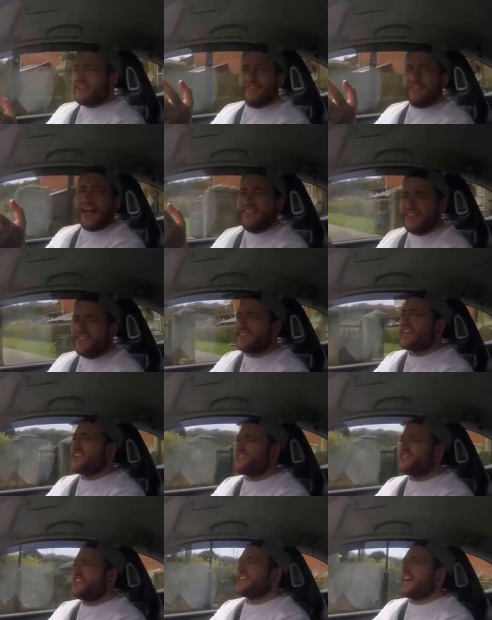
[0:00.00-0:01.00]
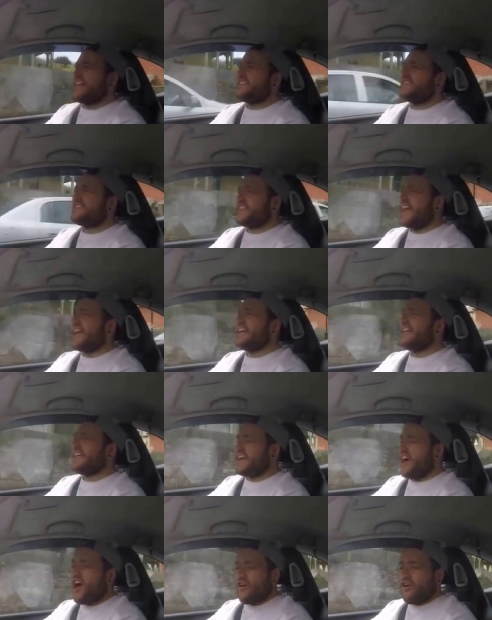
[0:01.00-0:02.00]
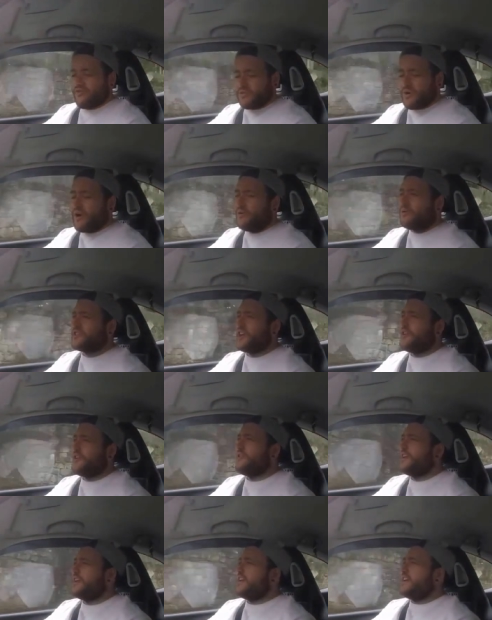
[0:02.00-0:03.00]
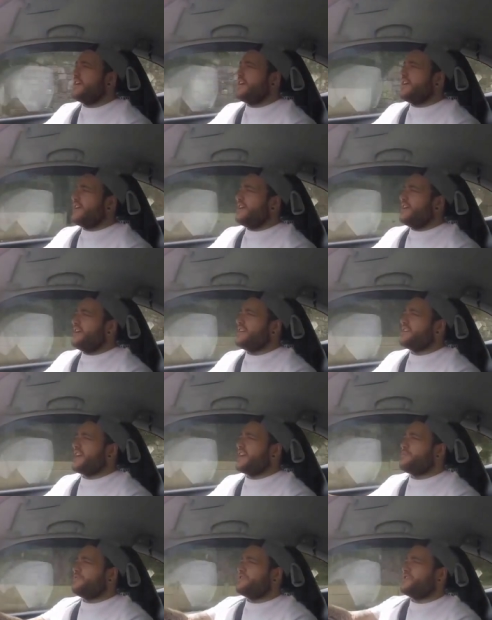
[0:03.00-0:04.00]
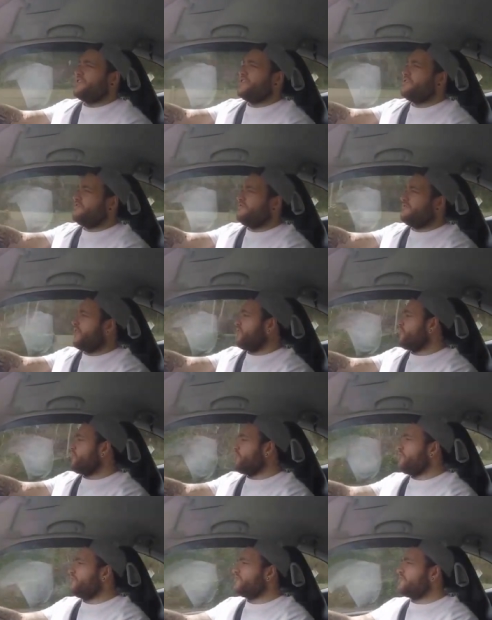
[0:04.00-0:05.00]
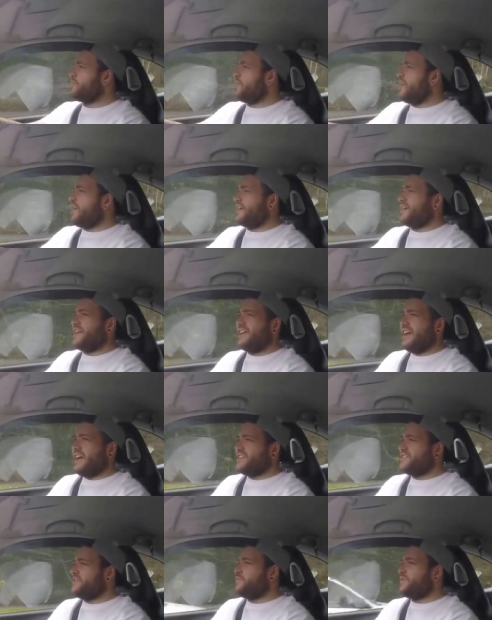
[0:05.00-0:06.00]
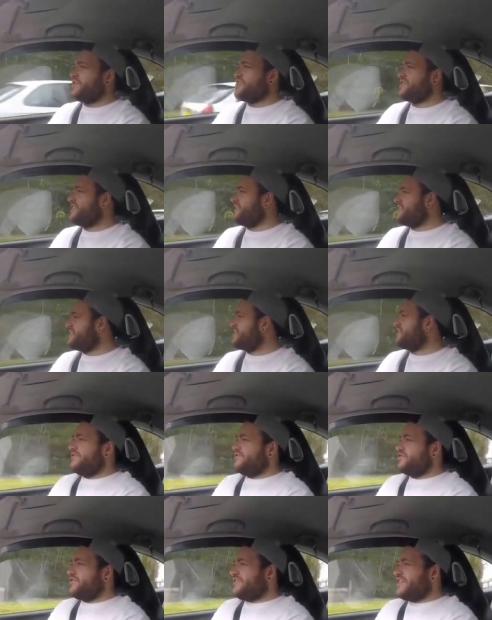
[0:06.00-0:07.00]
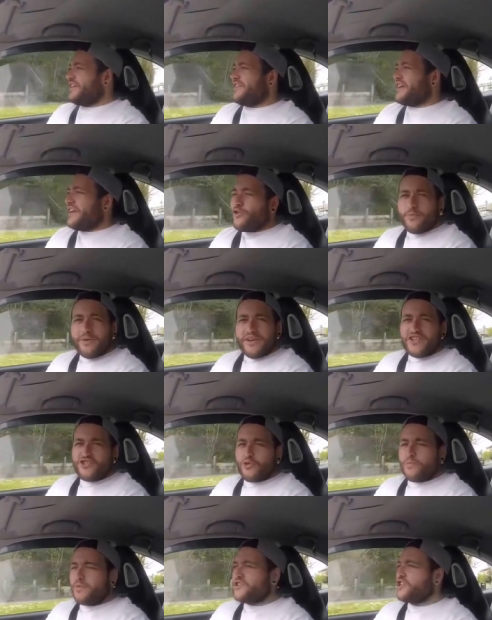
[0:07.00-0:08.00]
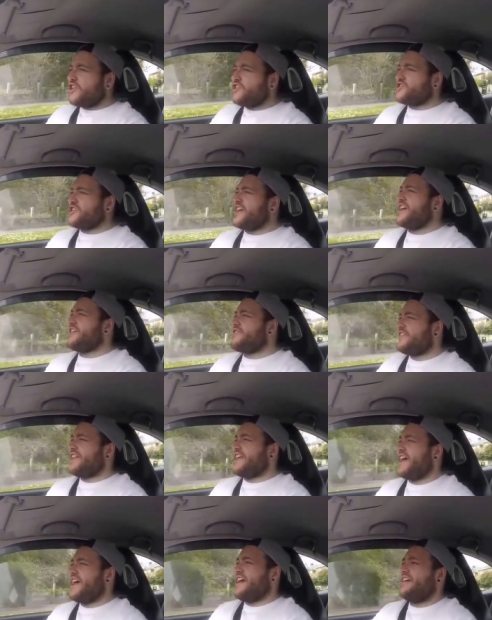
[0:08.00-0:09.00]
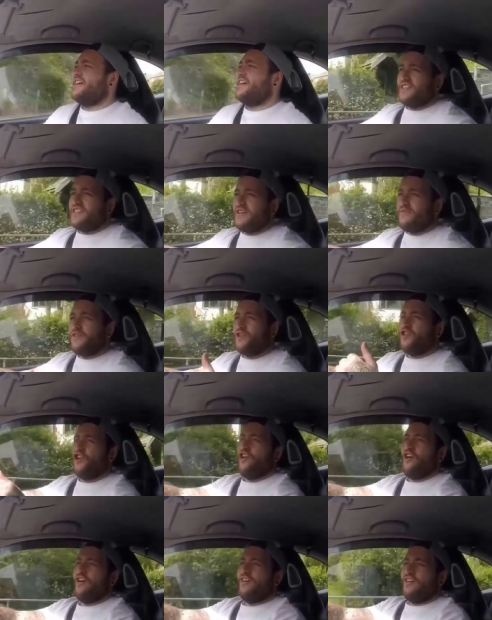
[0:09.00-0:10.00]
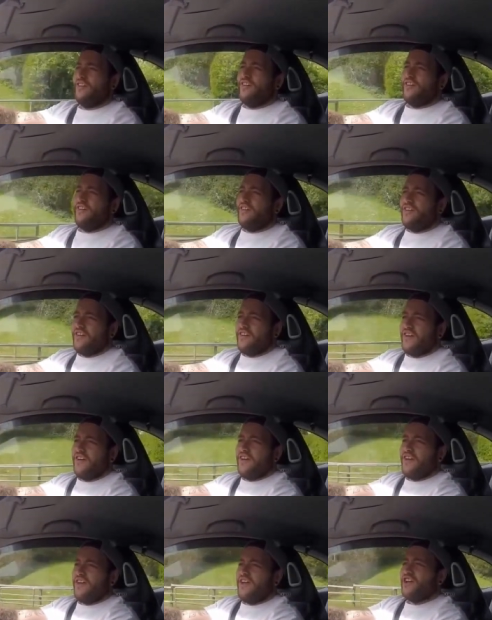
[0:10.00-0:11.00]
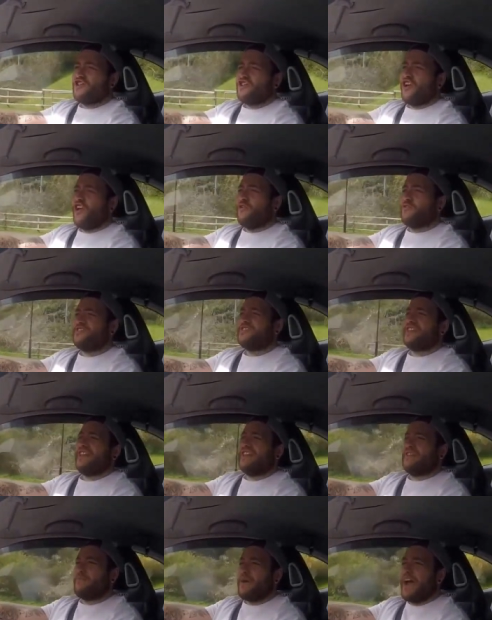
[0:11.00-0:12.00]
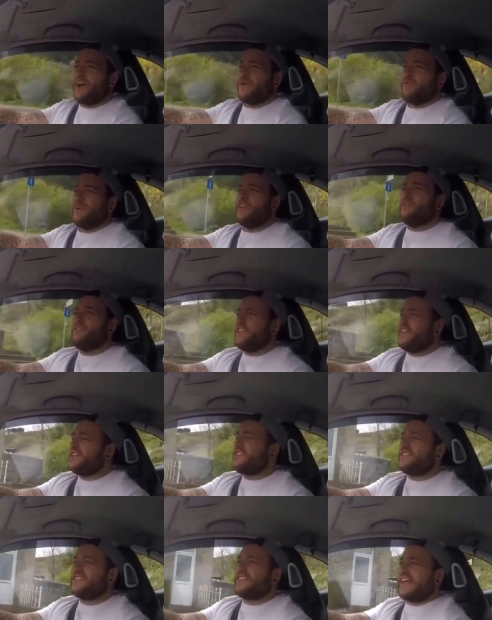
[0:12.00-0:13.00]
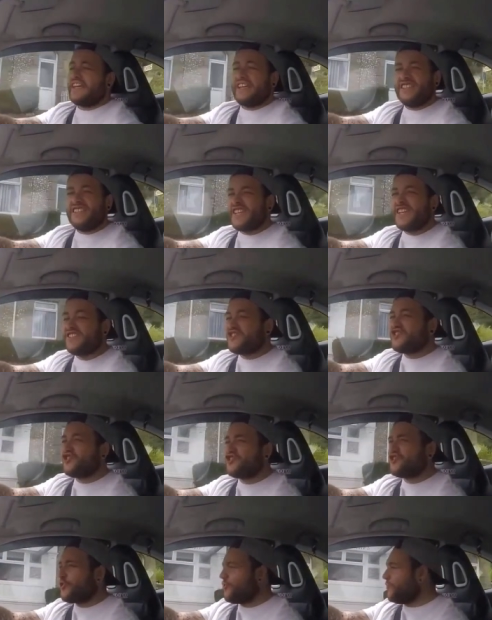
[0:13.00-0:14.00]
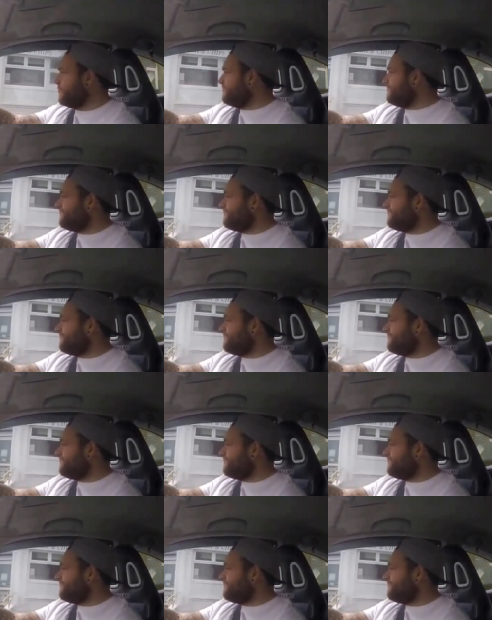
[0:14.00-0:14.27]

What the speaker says: Now this is actually Dan's daily car as well, so he's able to, you know, cruise to work in it as he wishes, give it a little bit of supercharger here and there. It's even got a child seat in the back when he needs to take his kids to school.